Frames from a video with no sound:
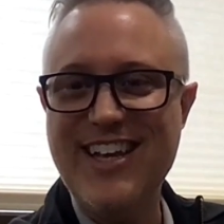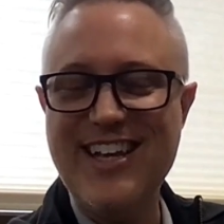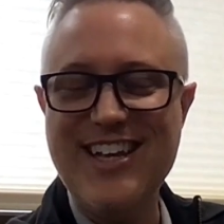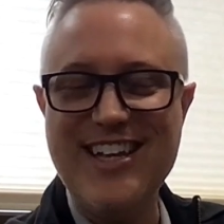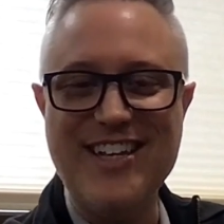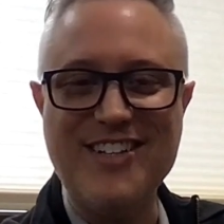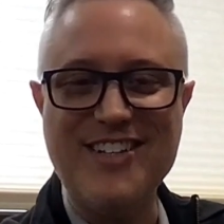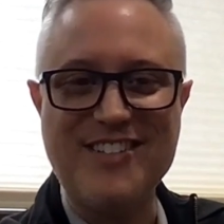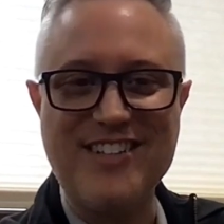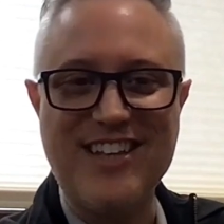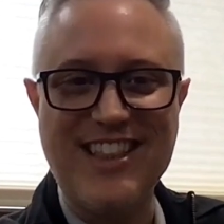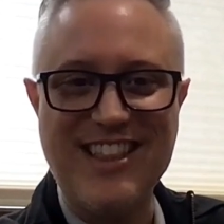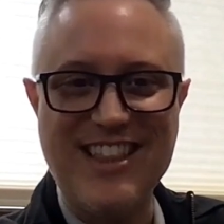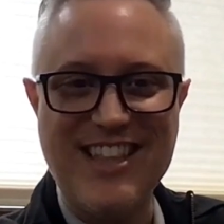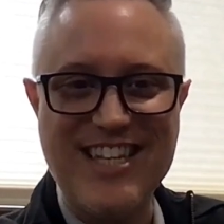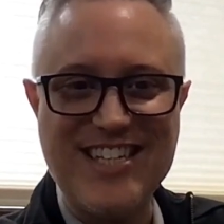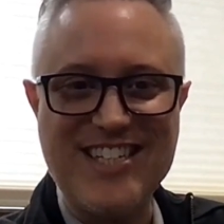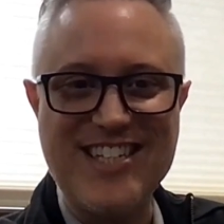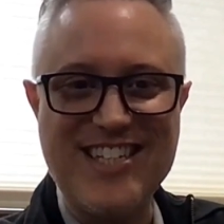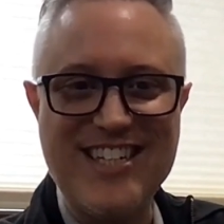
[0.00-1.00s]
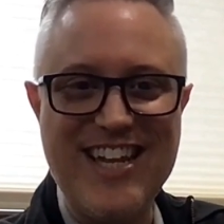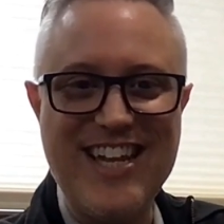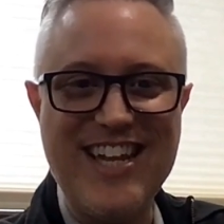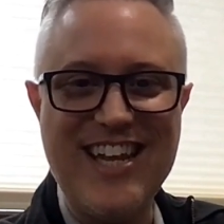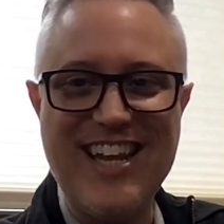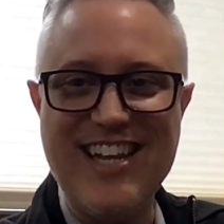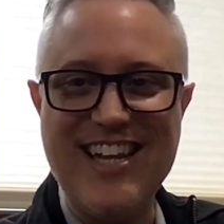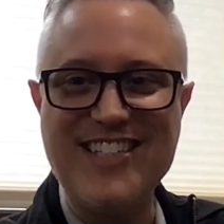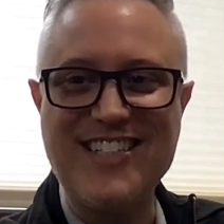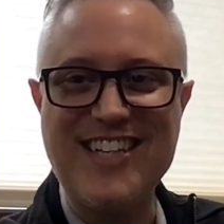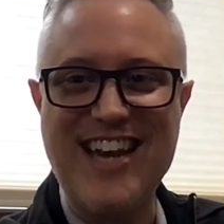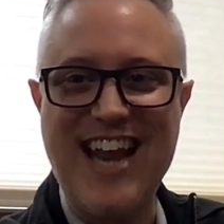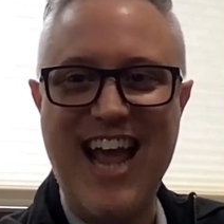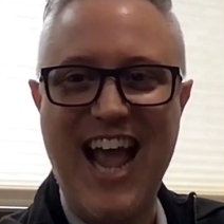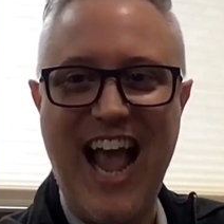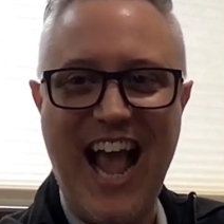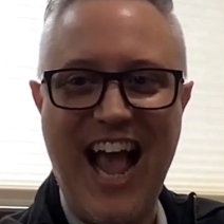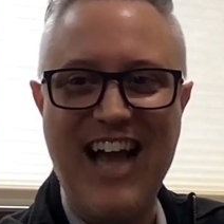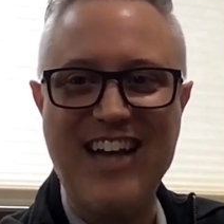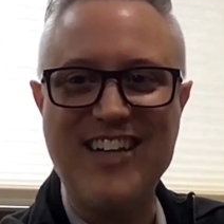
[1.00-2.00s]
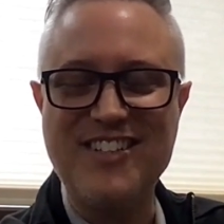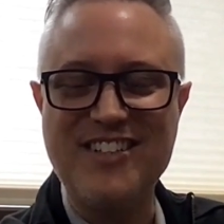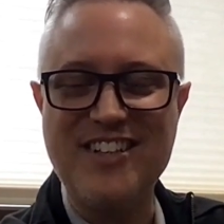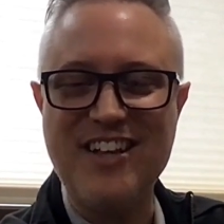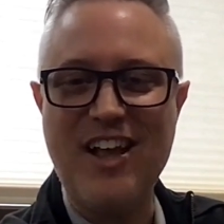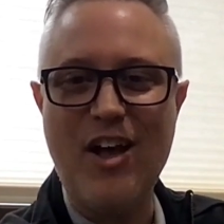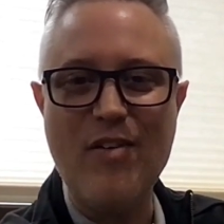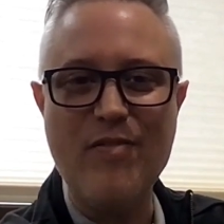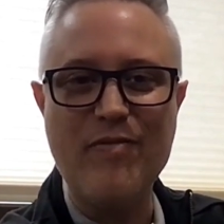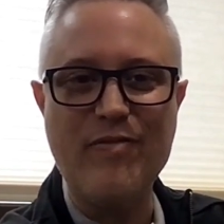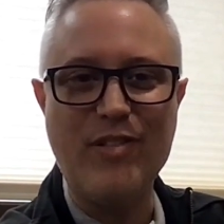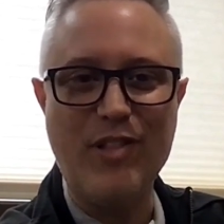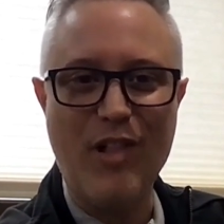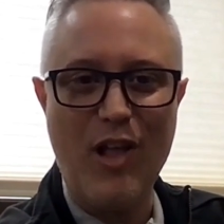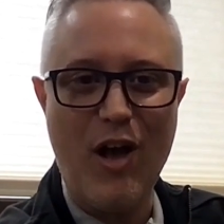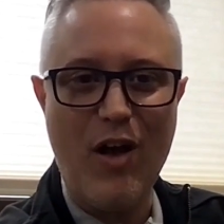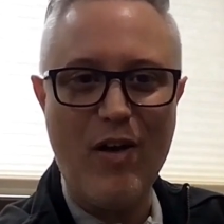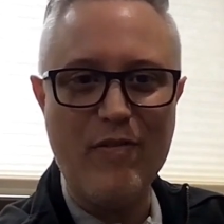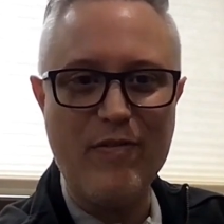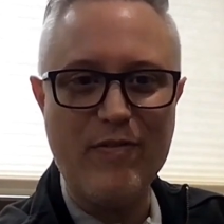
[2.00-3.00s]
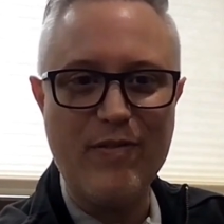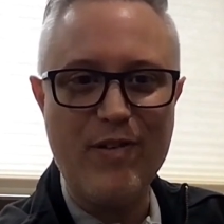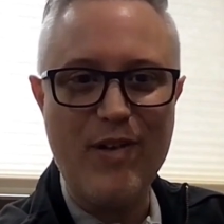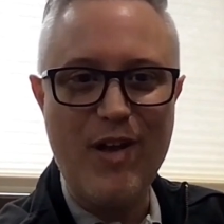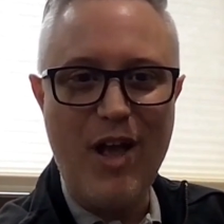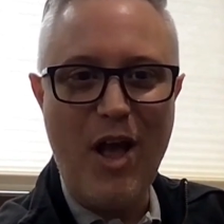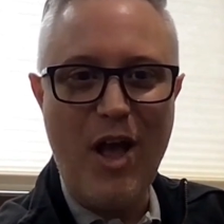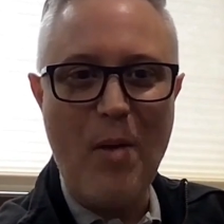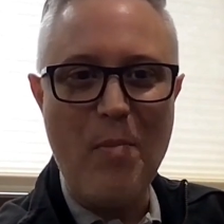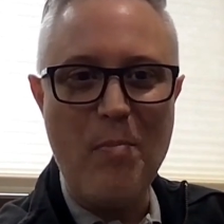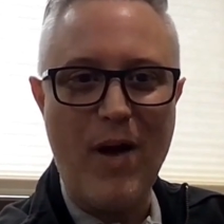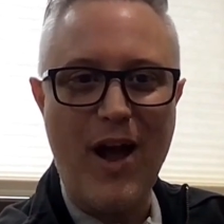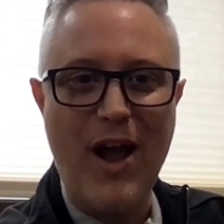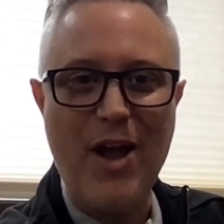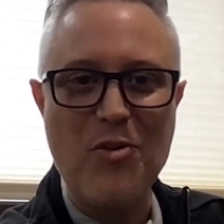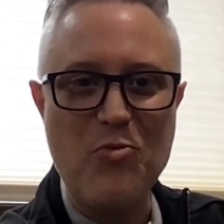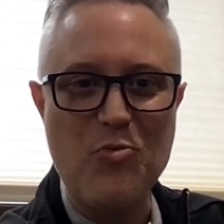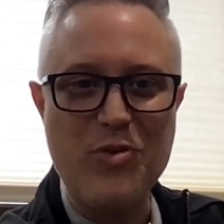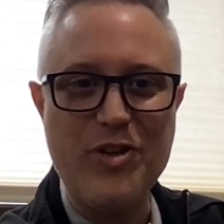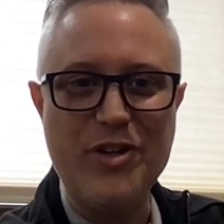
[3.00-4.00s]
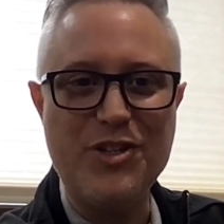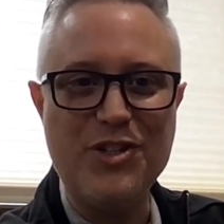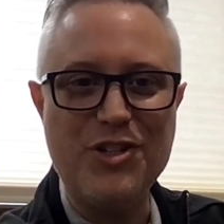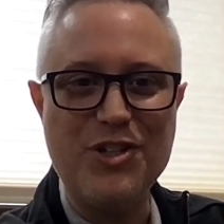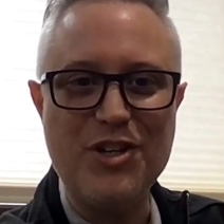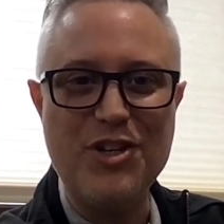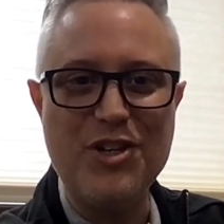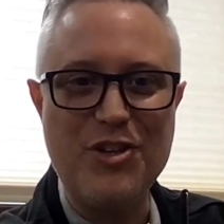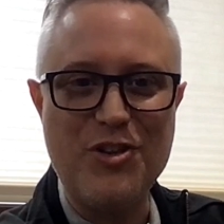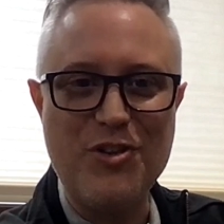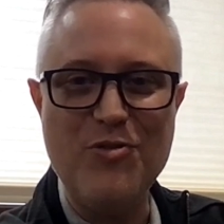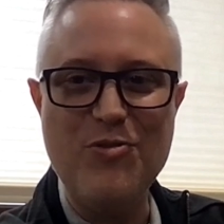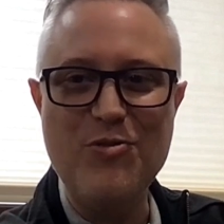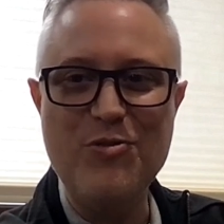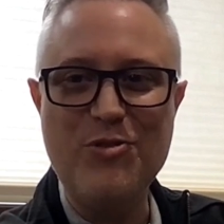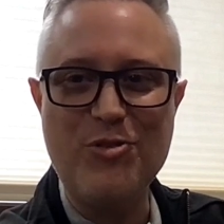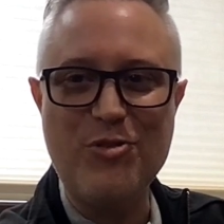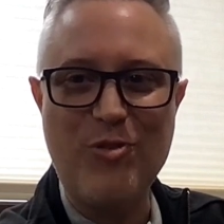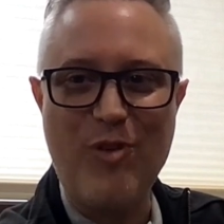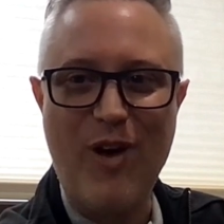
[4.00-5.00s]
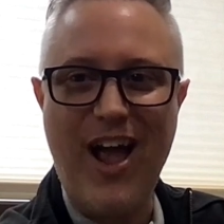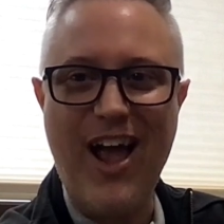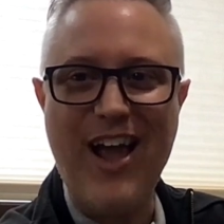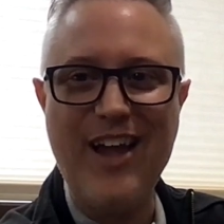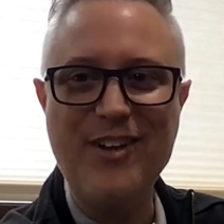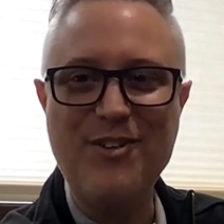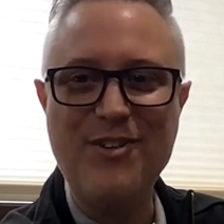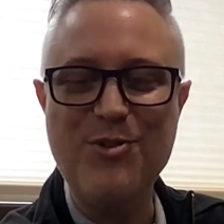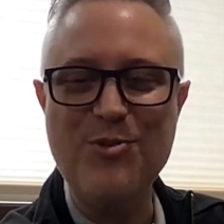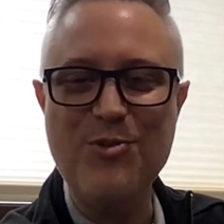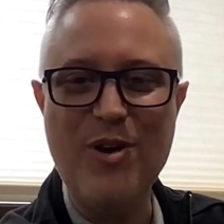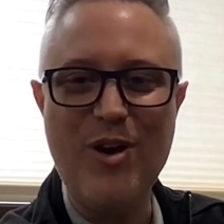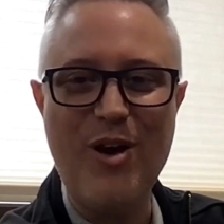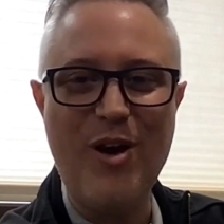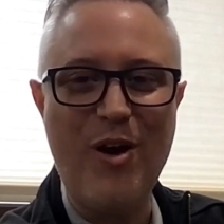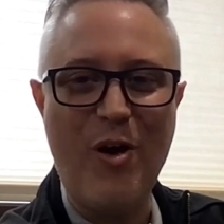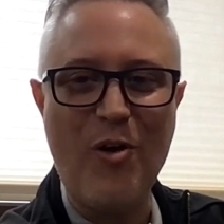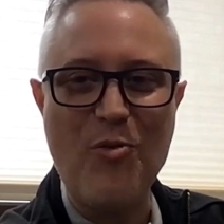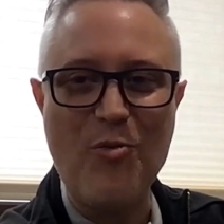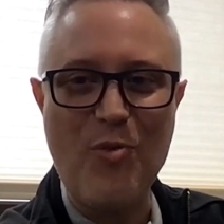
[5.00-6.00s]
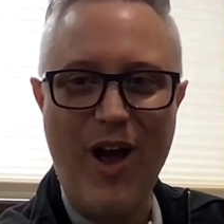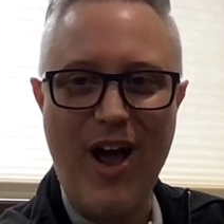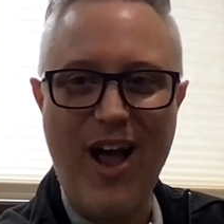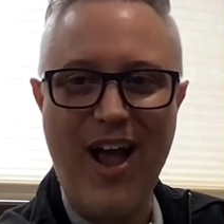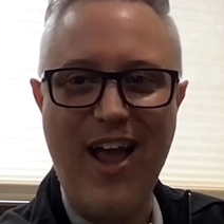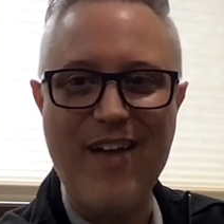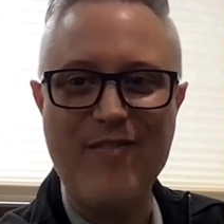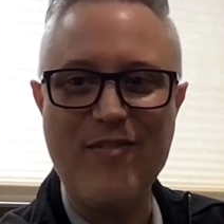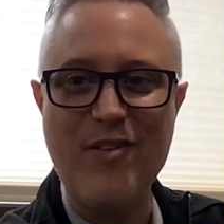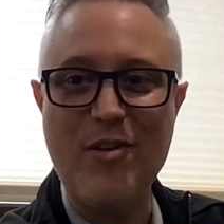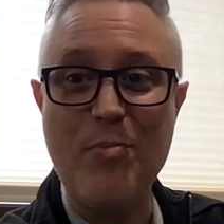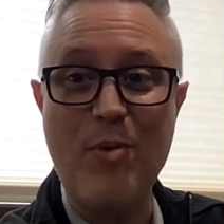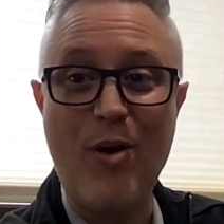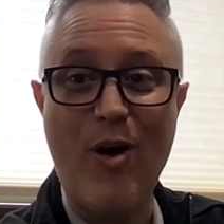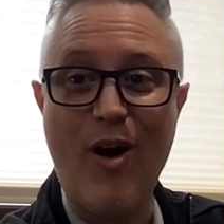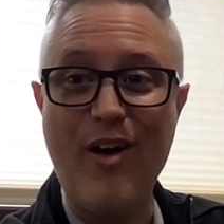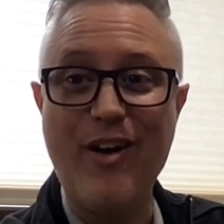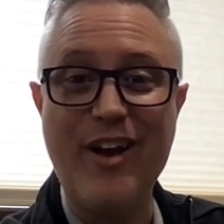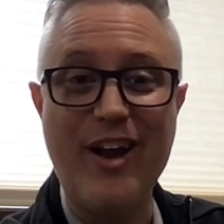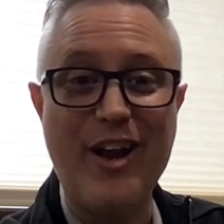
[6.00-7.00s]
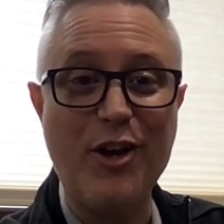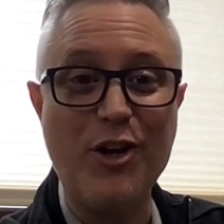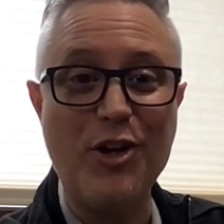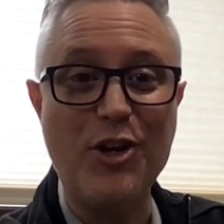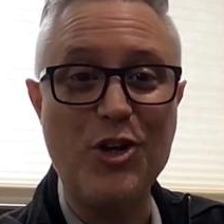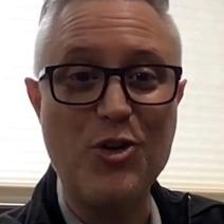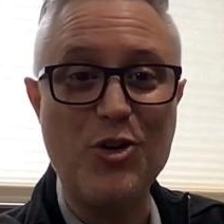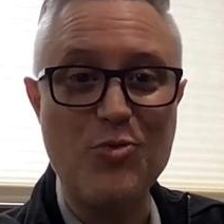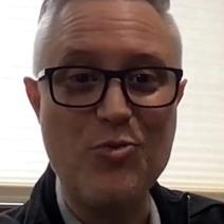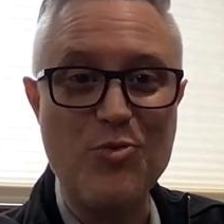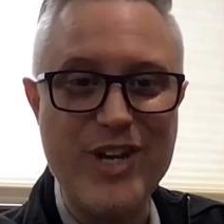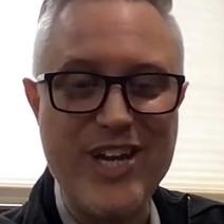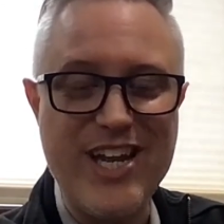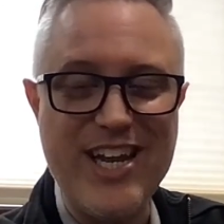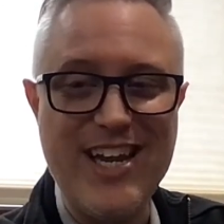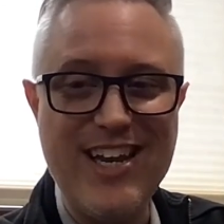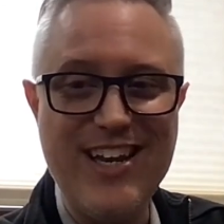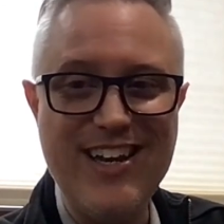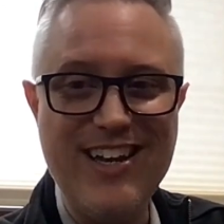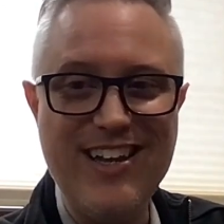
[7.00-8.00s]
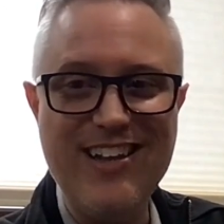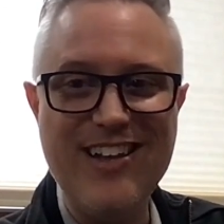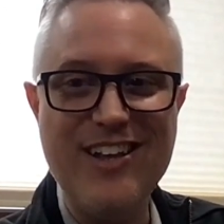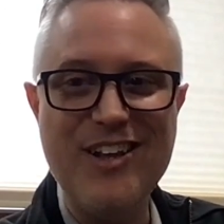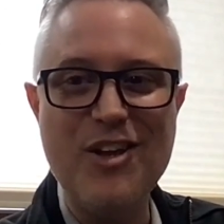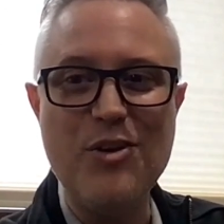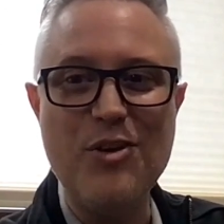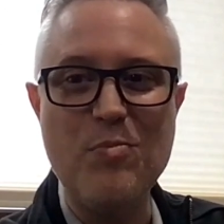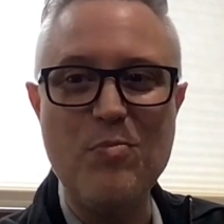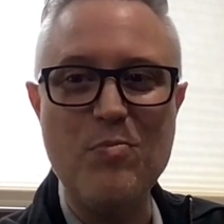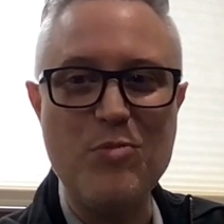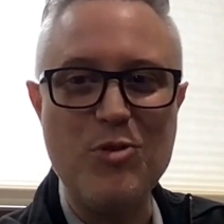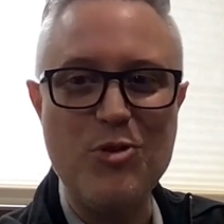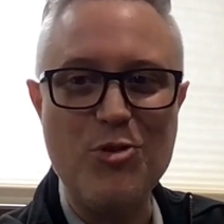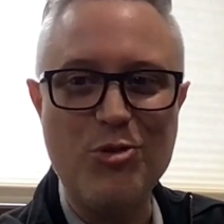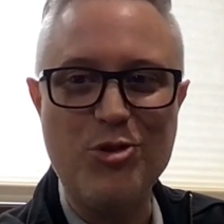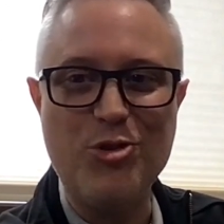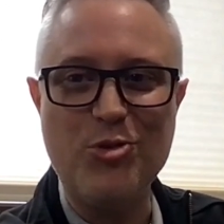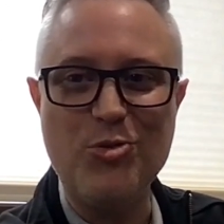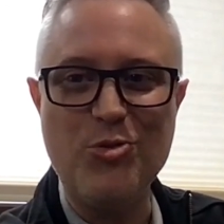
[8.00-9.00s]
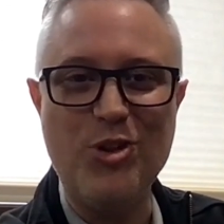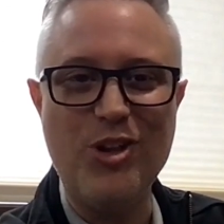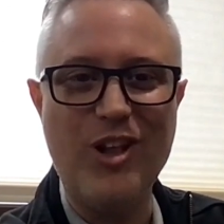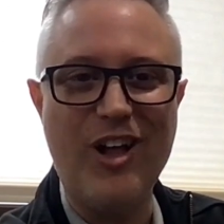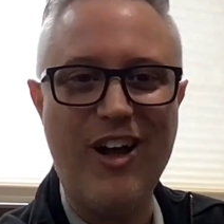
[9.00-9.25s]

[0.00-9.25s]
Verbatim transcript: is listening is an act of love by which you try to arrive upon an agreed mutual